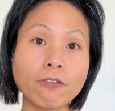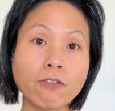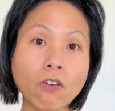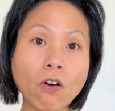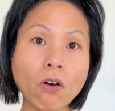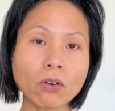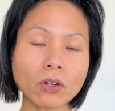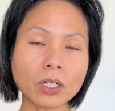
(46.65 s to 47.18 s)

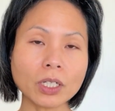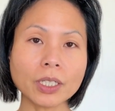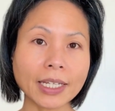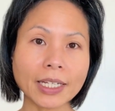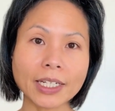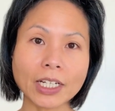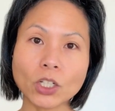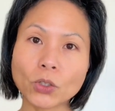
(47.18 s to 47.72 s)
fog
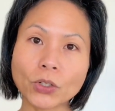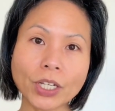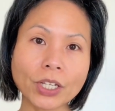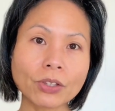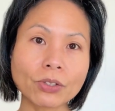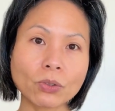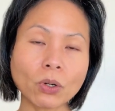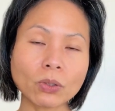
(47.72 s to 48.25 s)
that they're looking
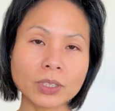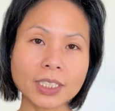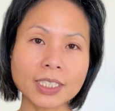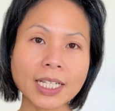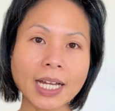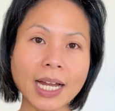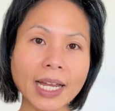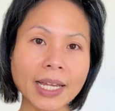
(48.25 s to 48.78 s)
through all the
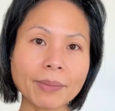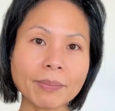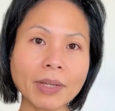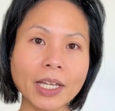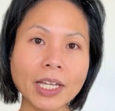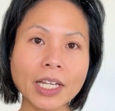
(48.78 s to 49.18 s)
time.